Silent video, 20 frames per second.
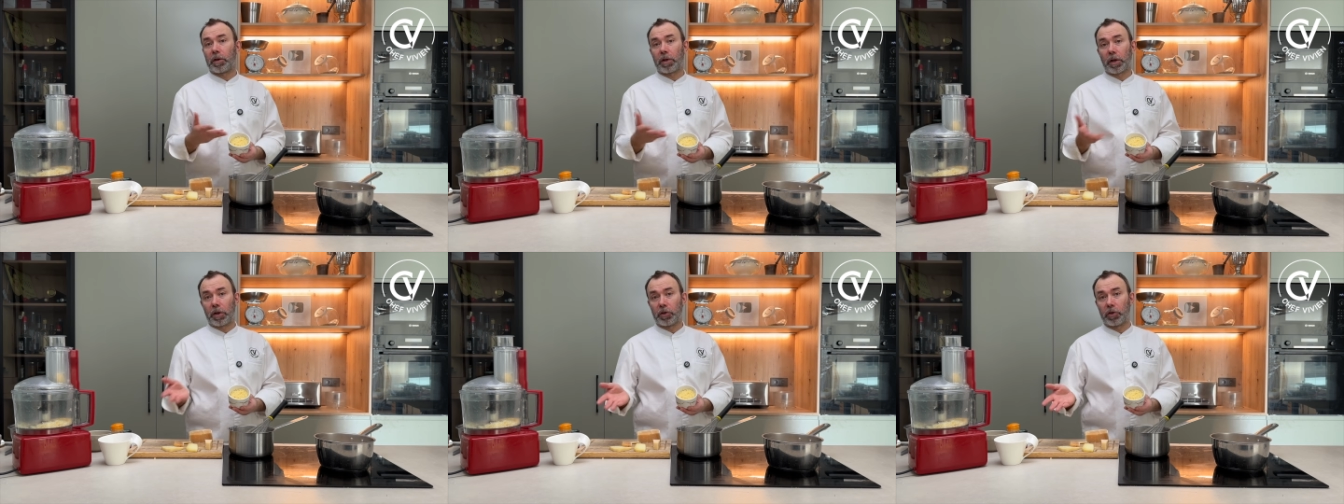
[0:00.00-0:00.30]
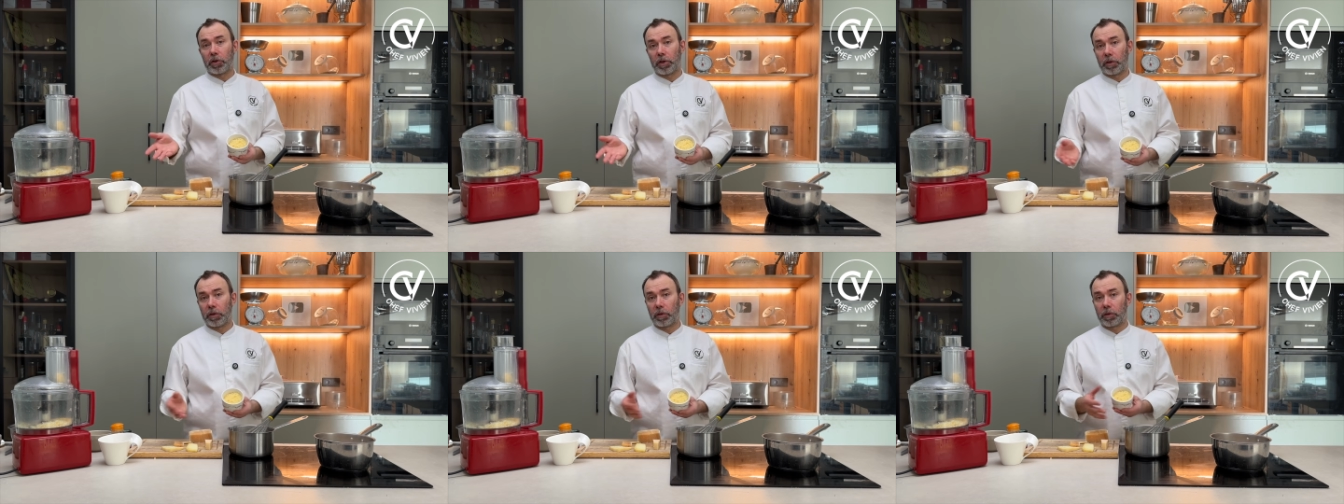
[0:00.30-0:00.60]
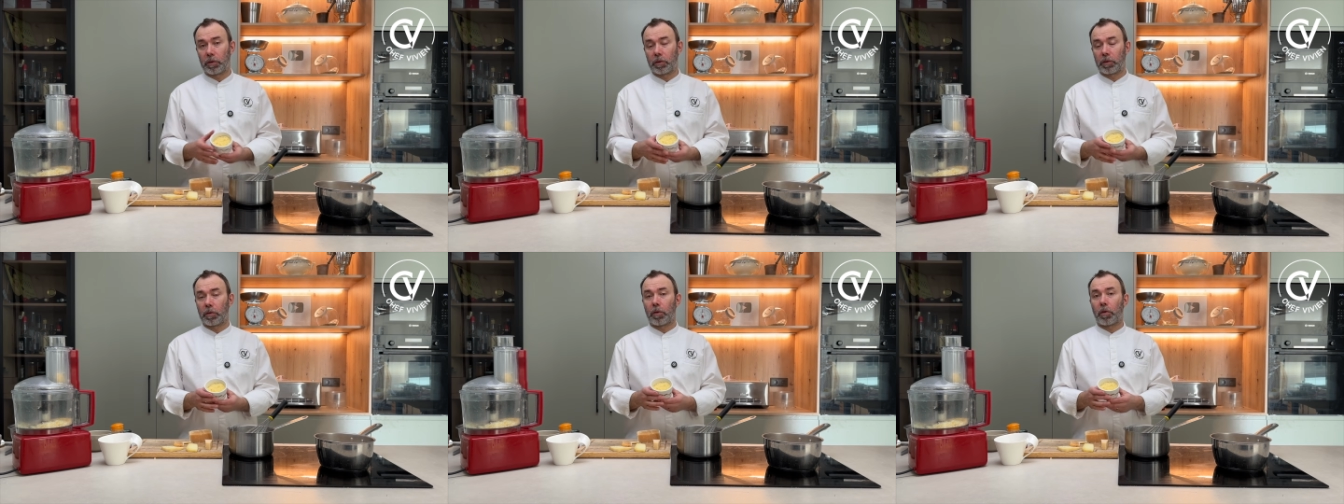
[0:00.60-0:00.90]

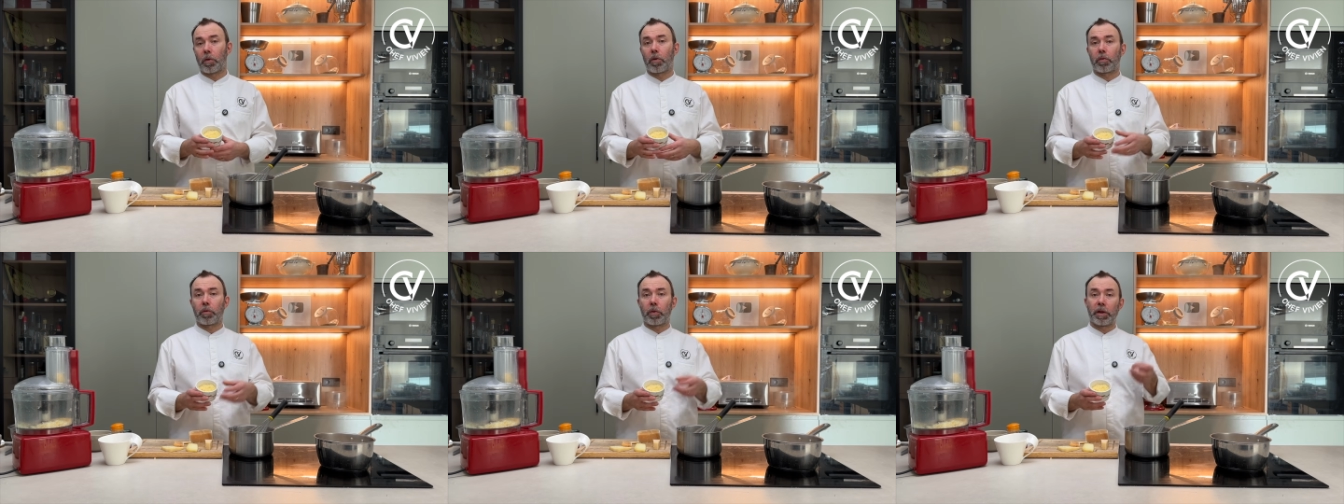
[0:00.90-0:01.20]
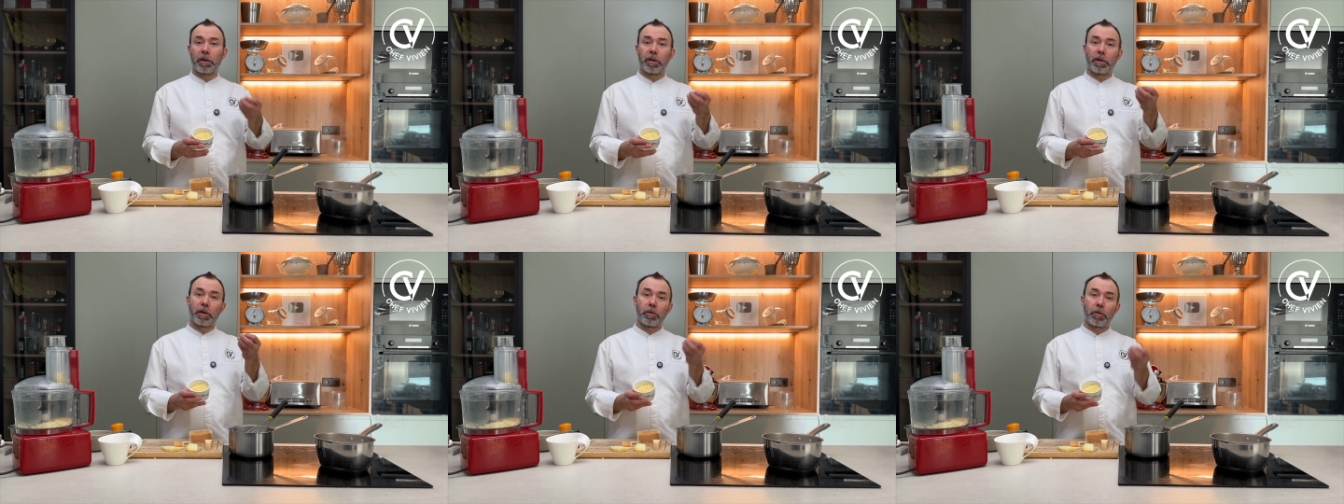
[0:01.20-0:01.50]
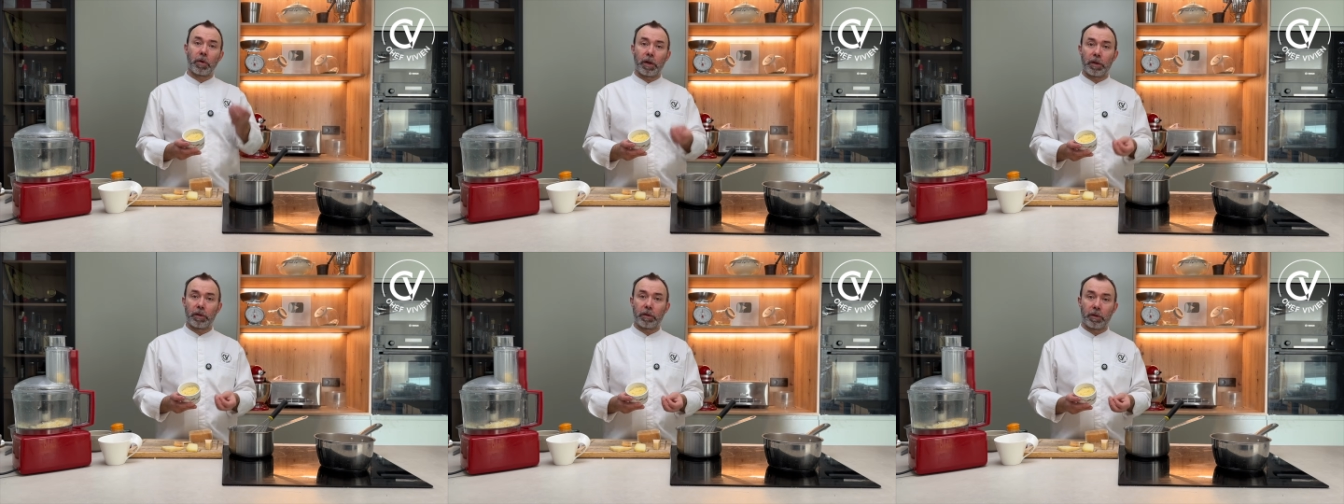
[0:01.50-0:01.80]
cheese, already
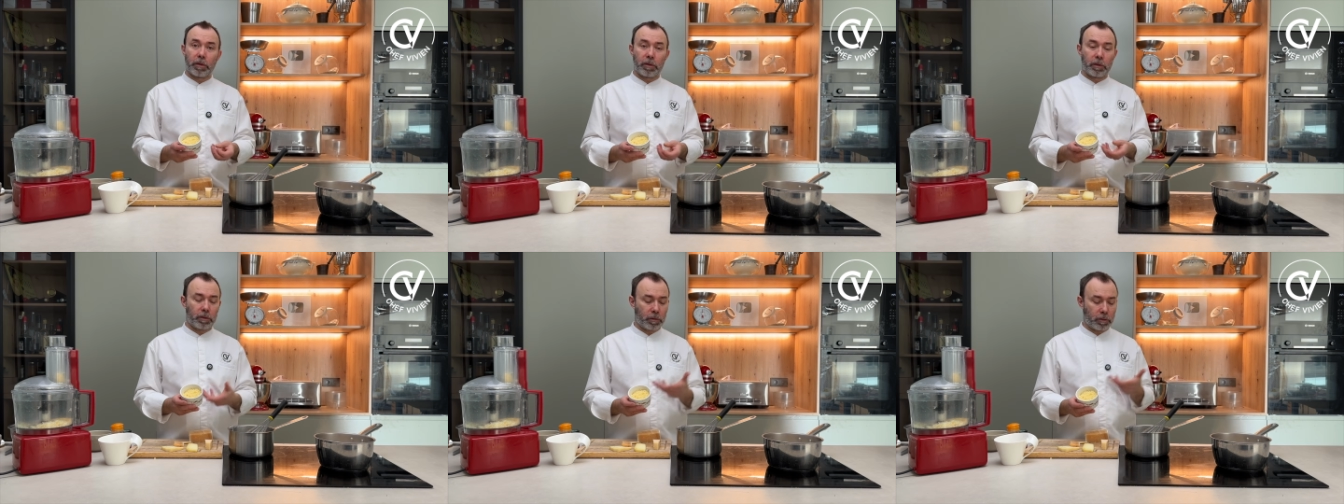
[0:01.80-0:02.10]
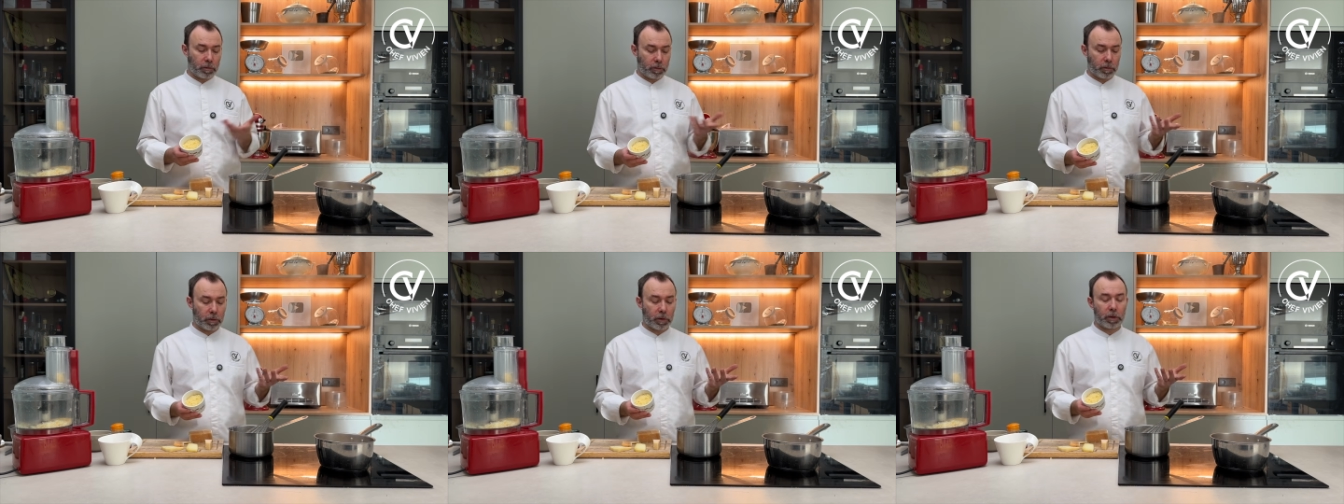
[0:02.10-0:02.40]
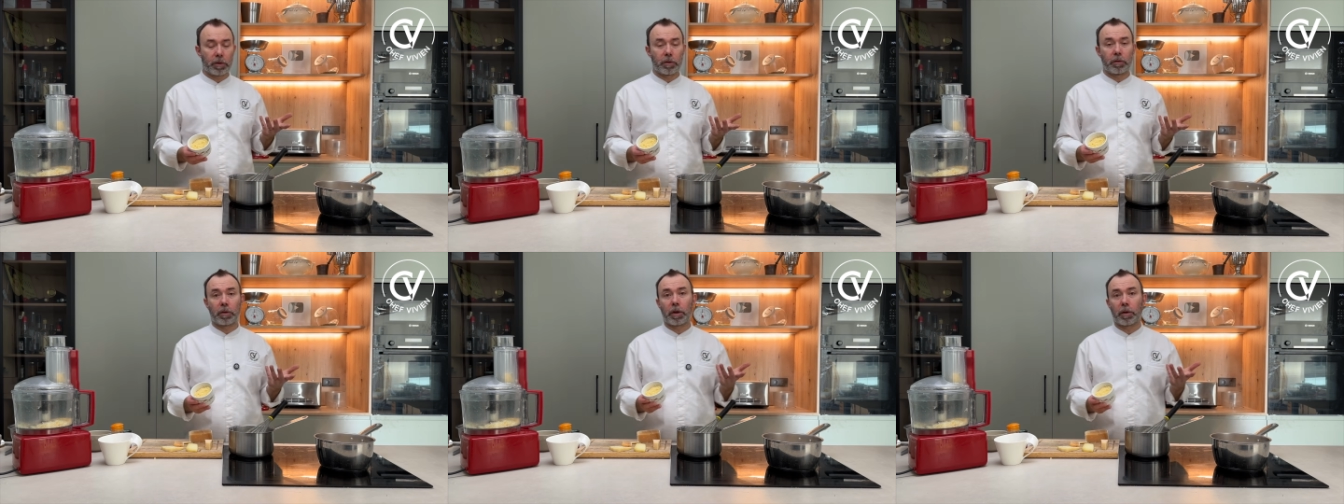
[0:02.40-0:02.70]
grated,
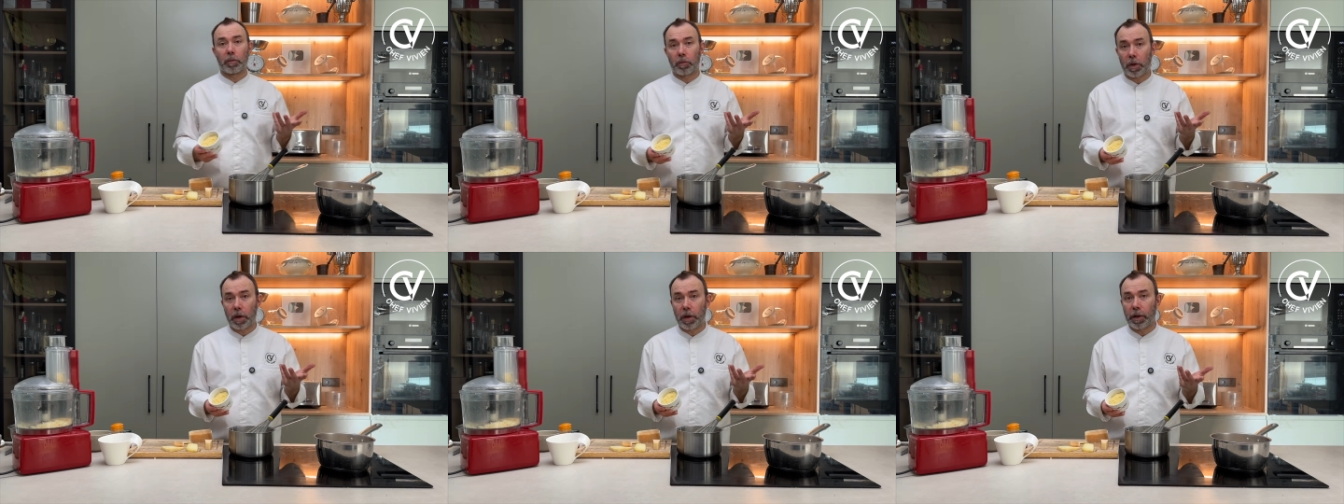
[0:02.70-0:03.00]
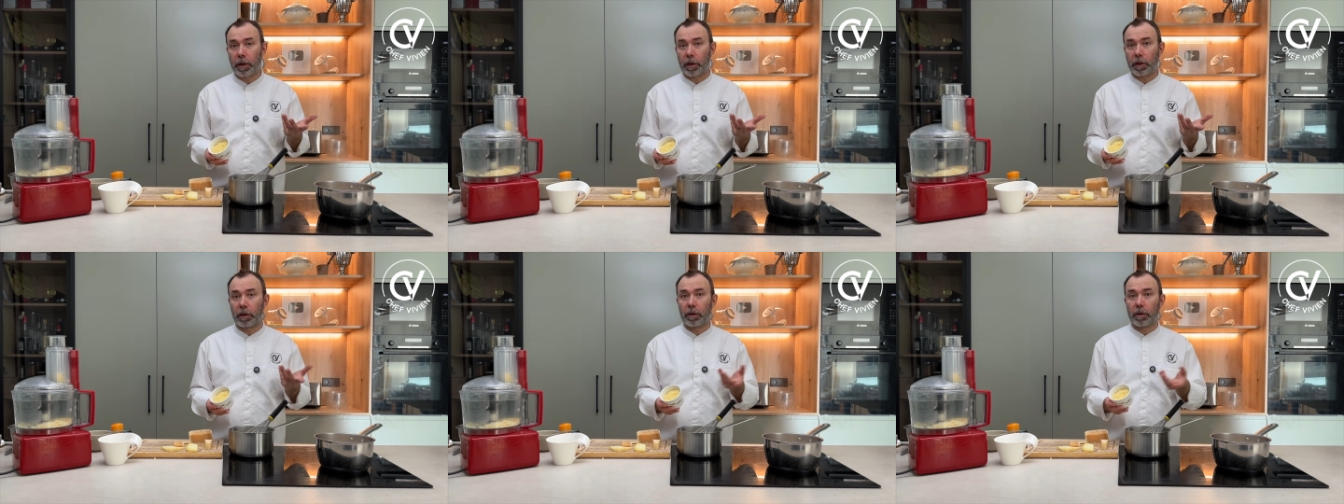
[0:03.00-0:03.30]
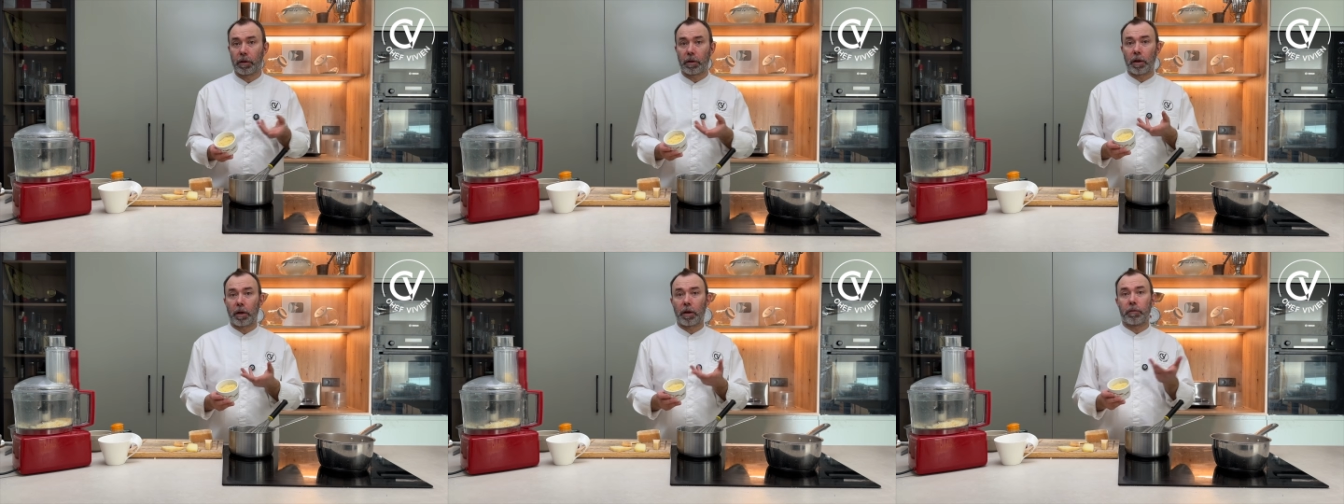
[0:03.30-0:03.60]
that you can buy
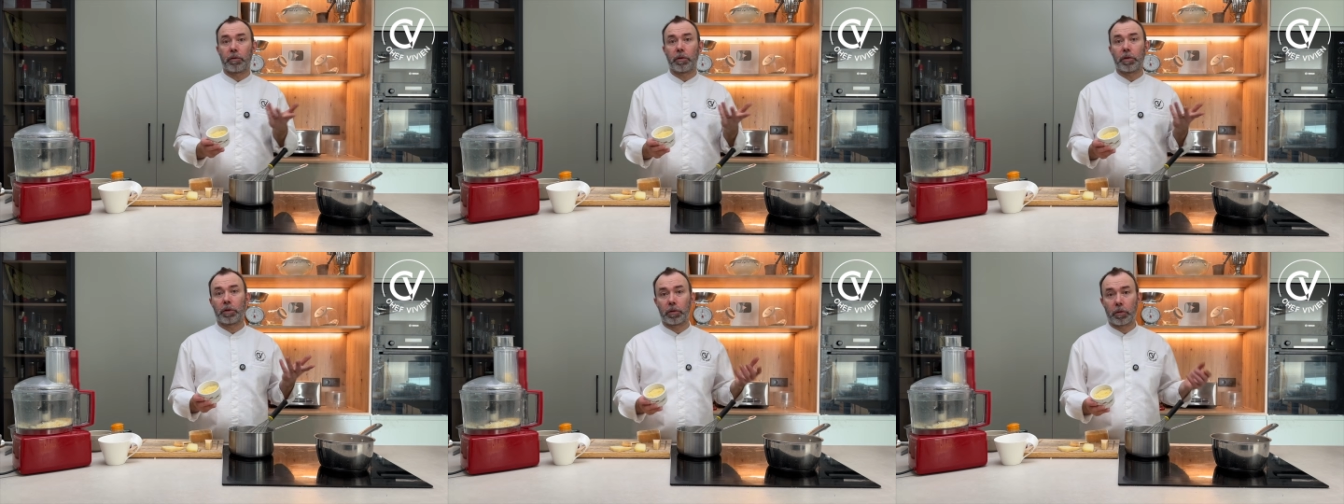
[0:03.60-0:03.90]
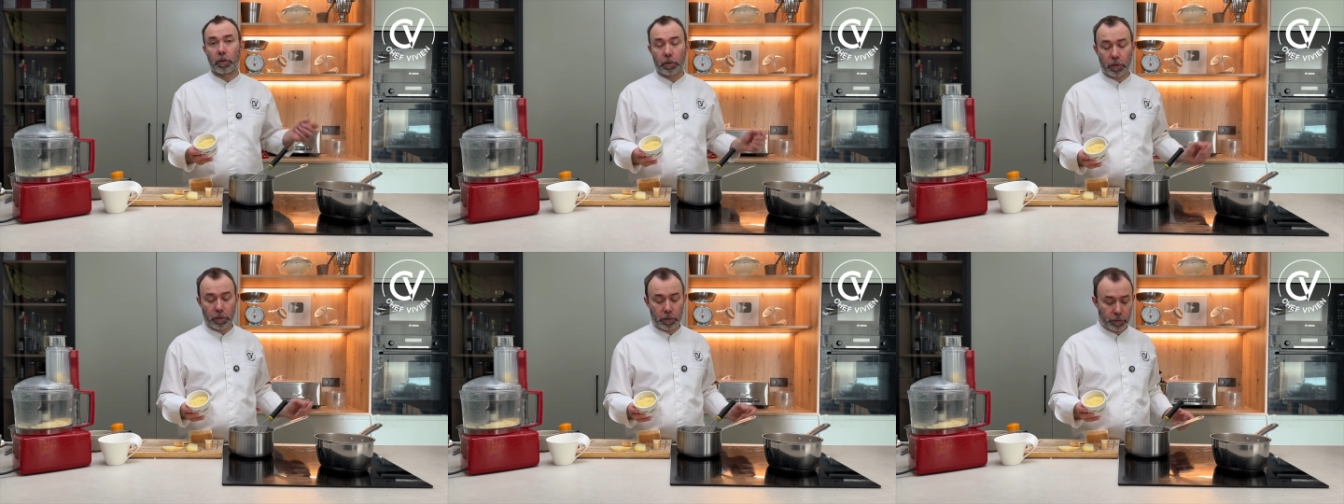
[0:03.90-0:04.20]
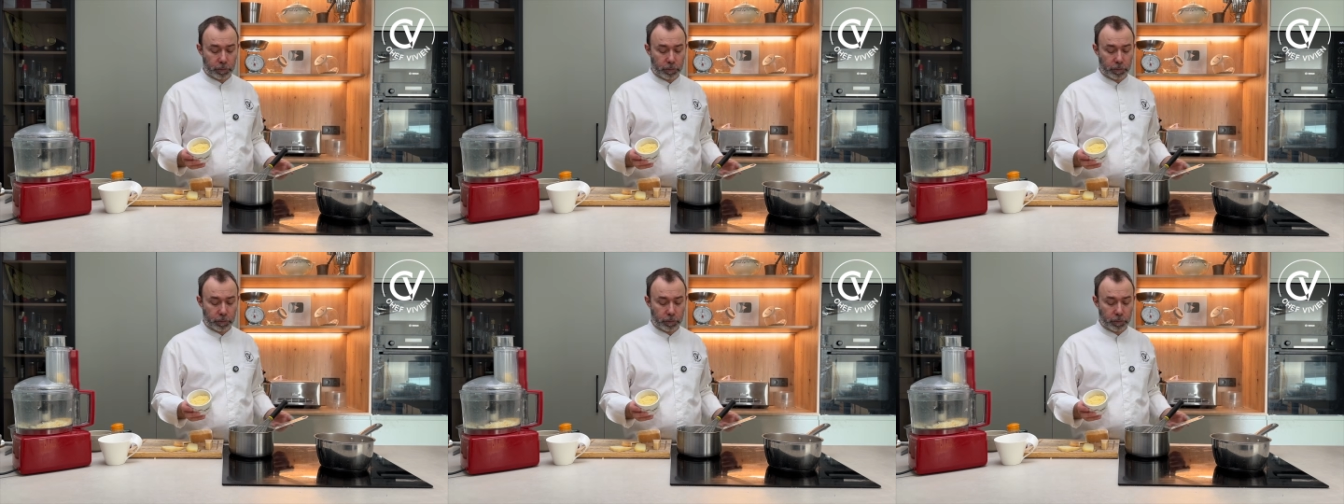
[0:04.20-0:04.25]
in every store.